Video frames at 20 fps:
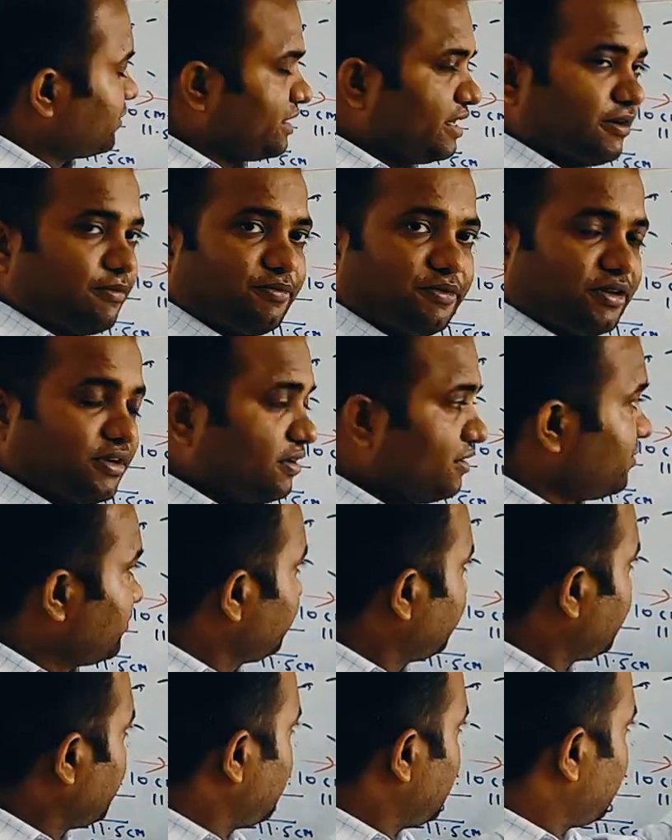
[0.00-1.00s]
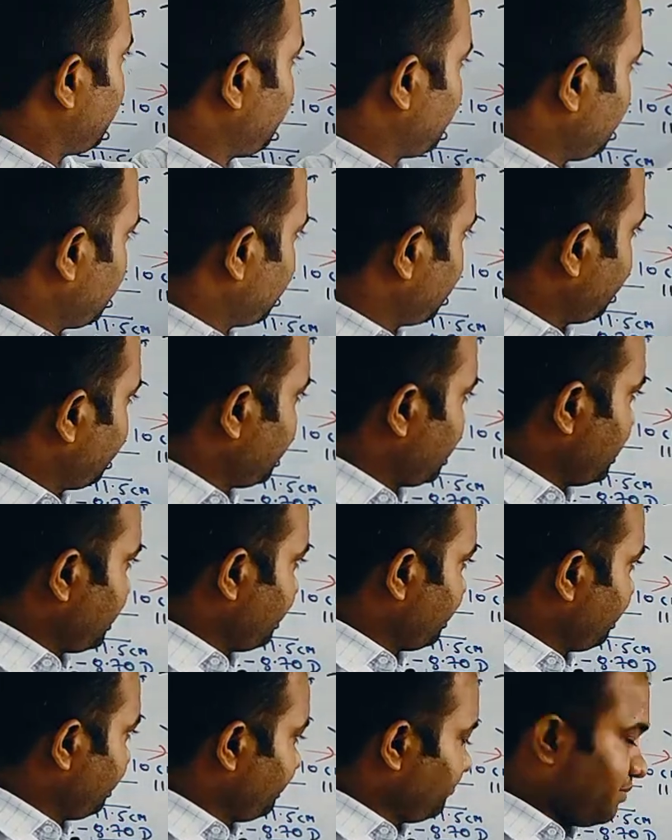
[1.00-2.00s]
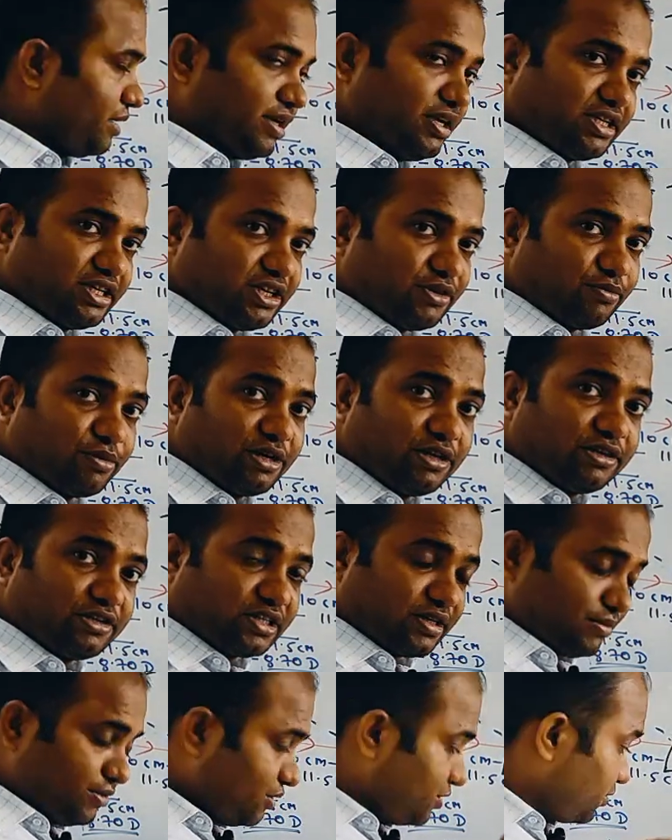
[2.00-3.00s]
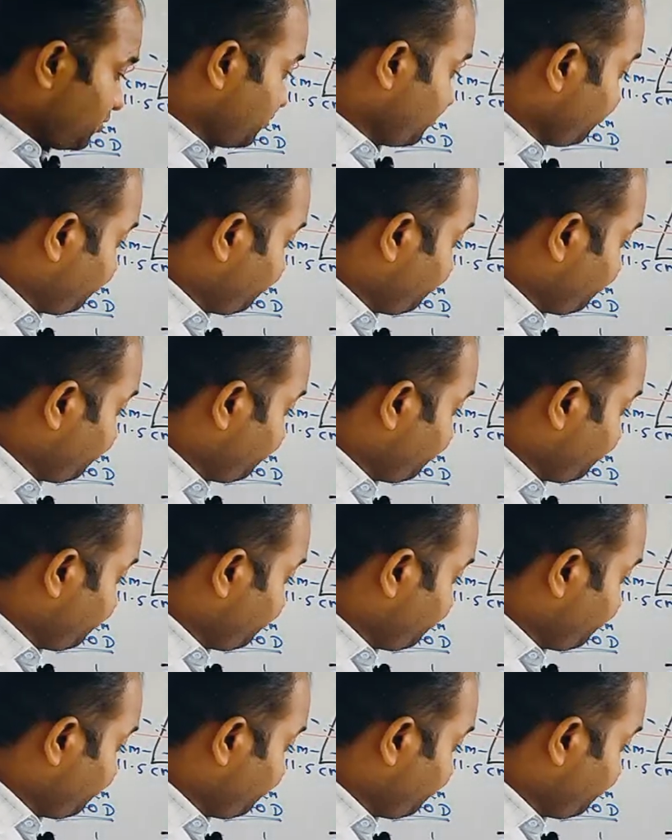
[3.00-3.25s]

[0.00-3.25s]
diopter at principal plane, minus 8.70.